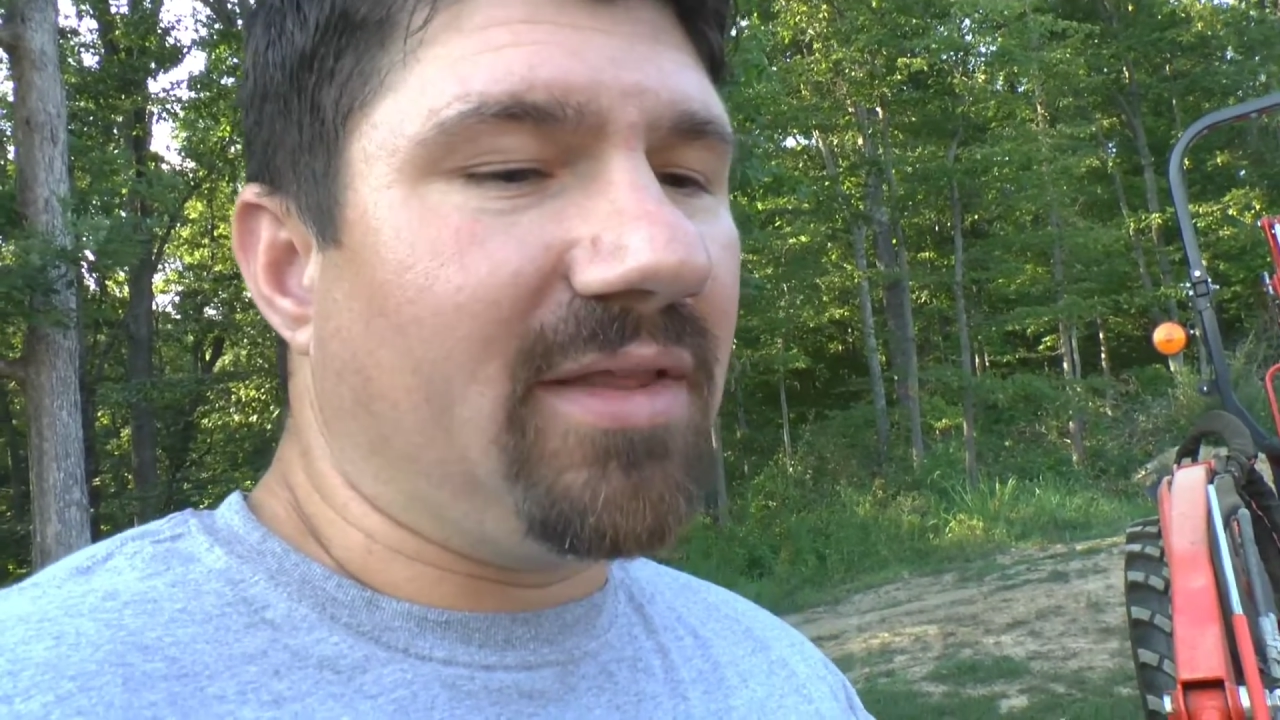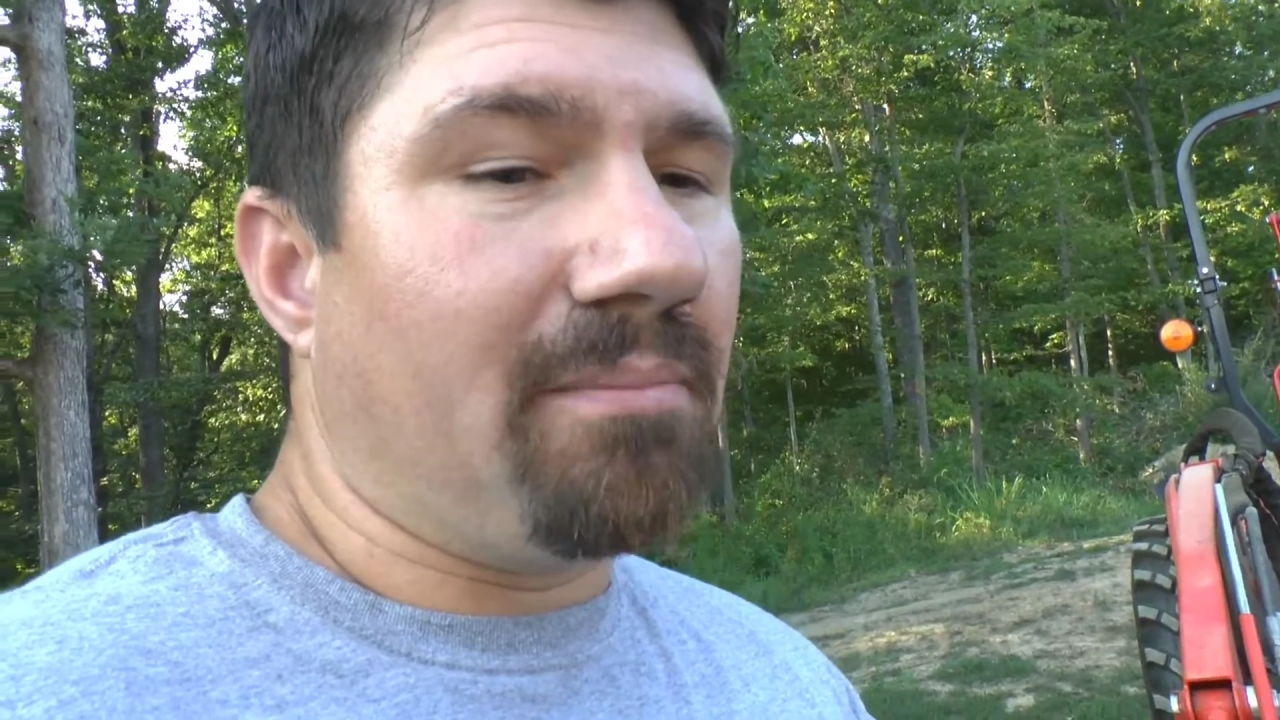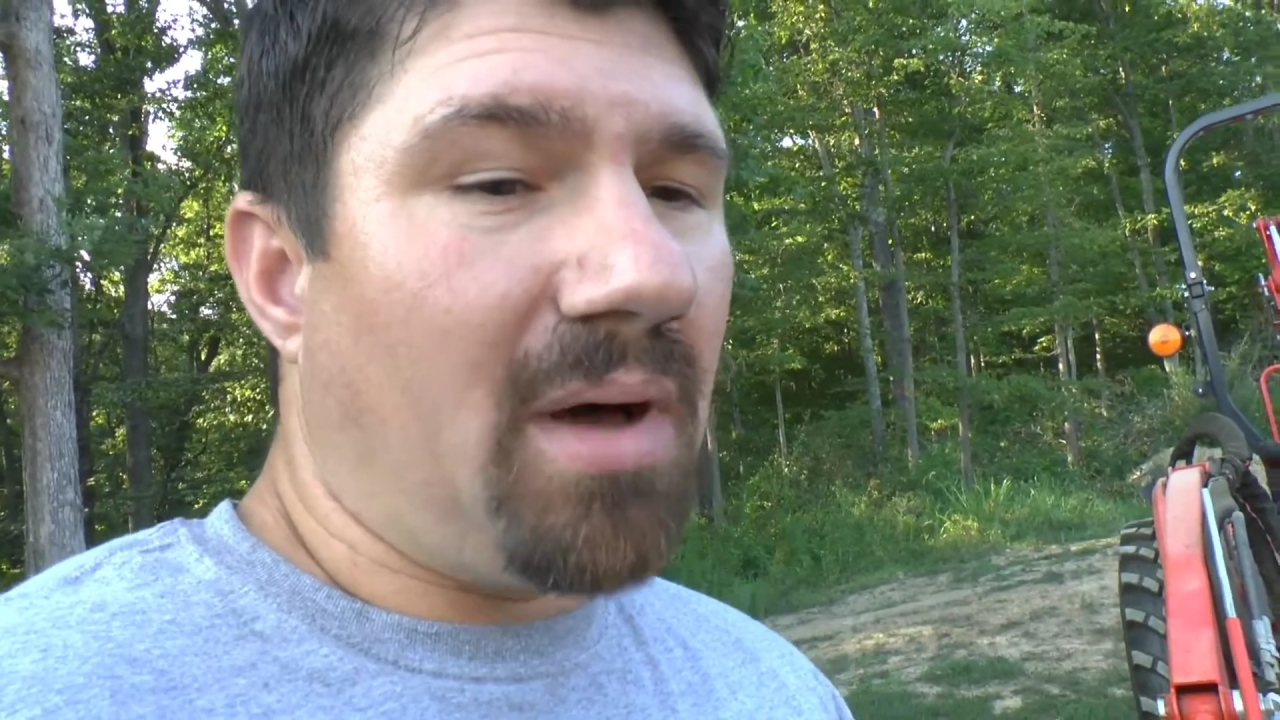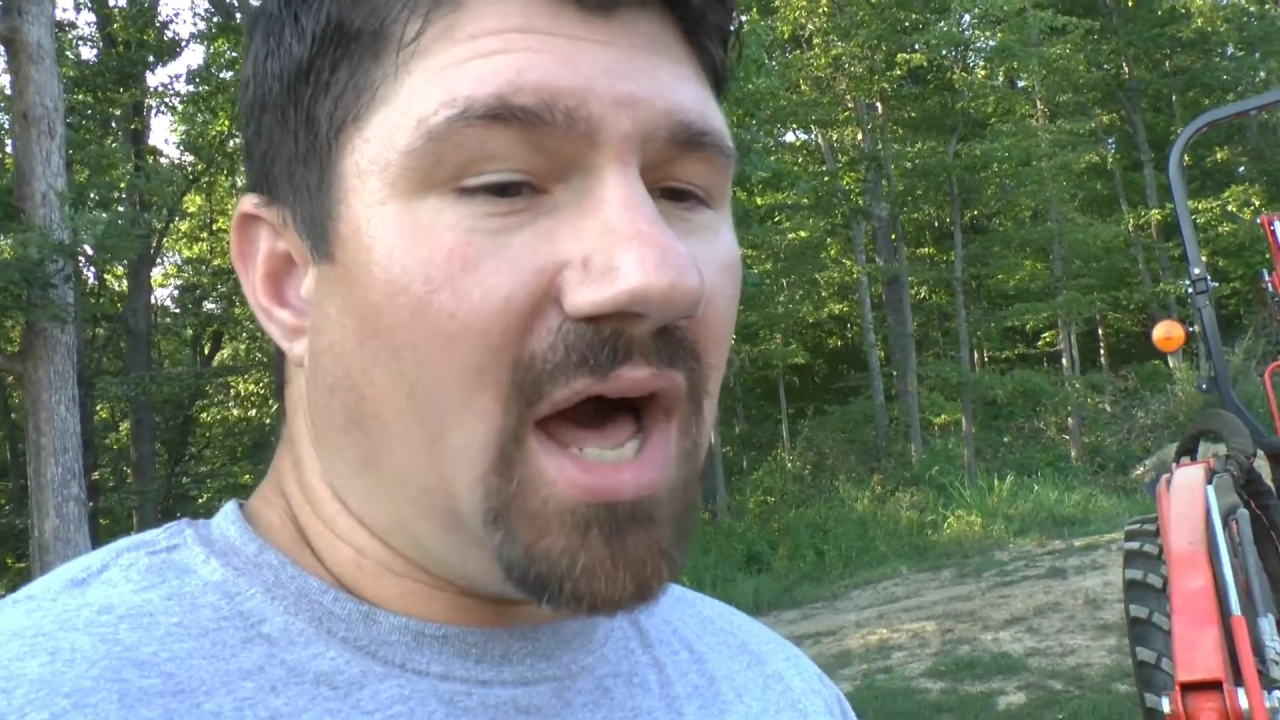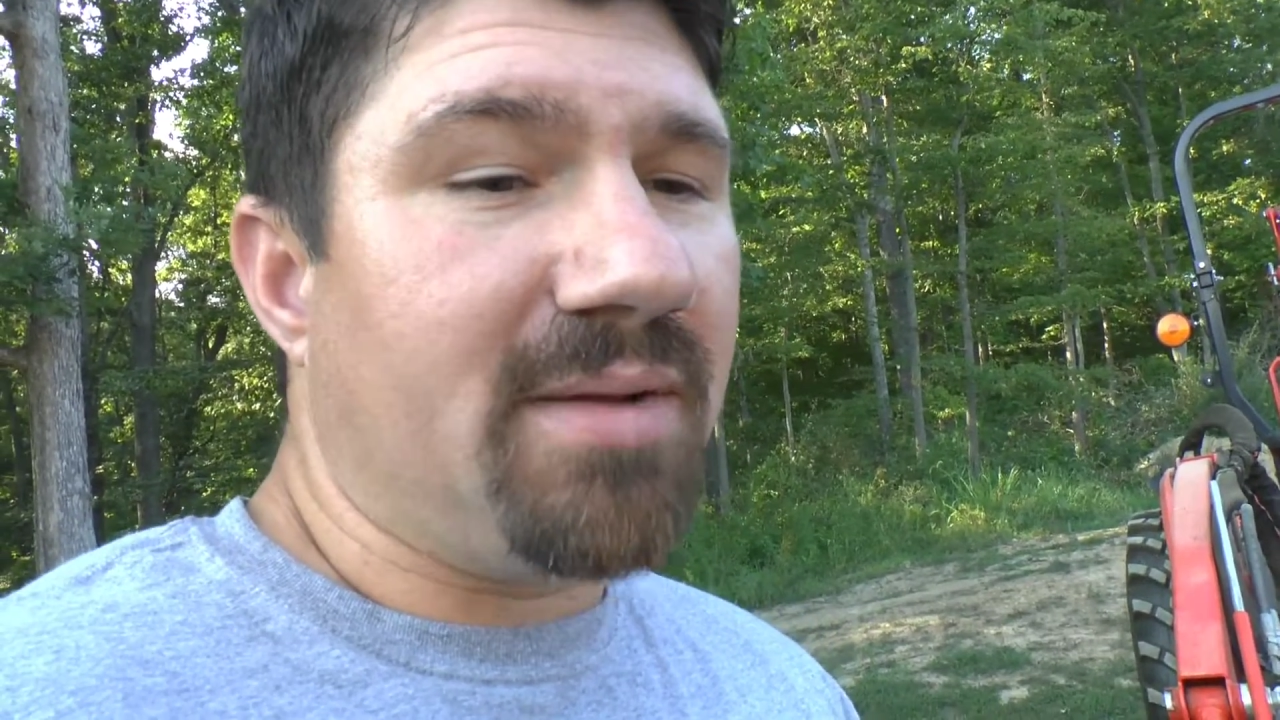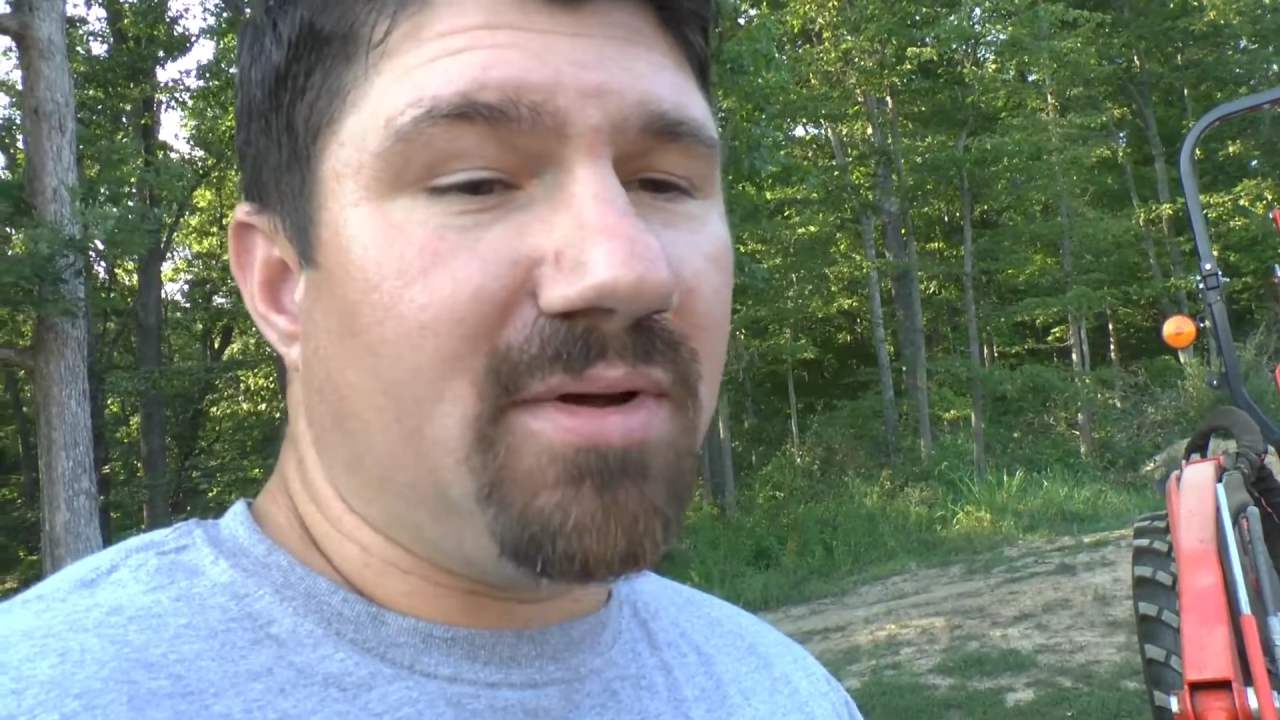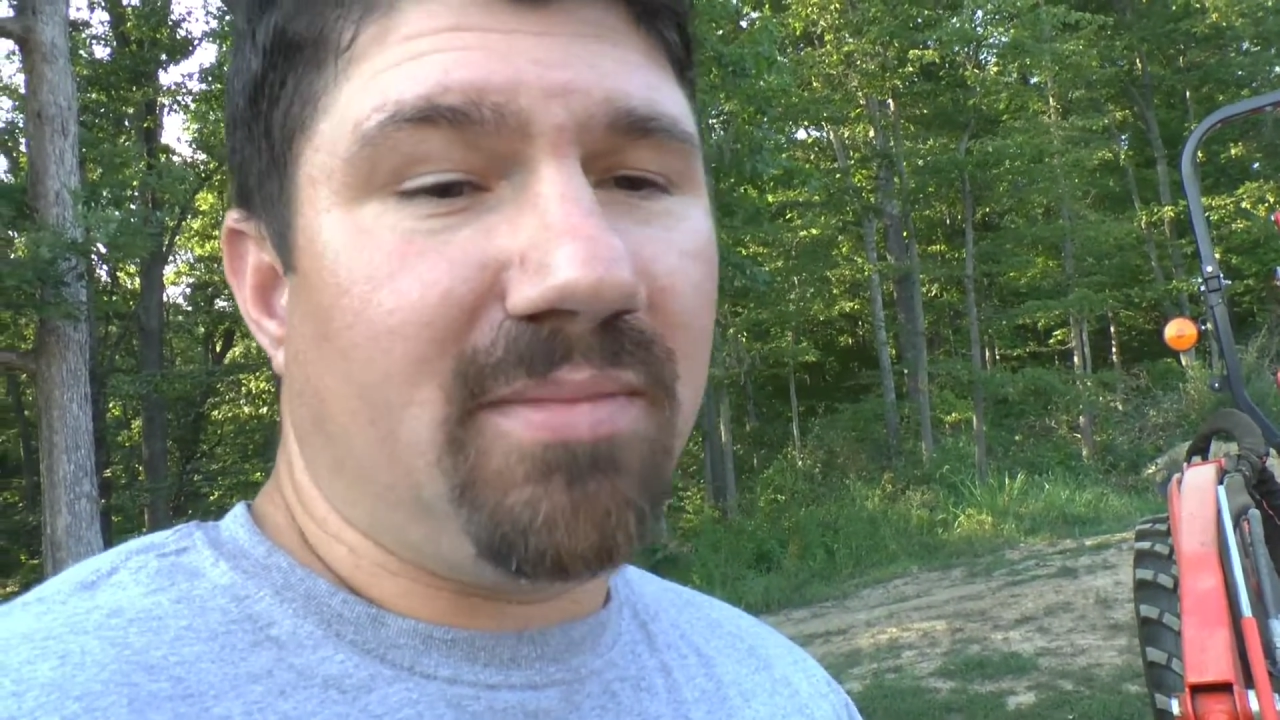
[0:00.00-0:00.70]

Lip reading: to the bottom of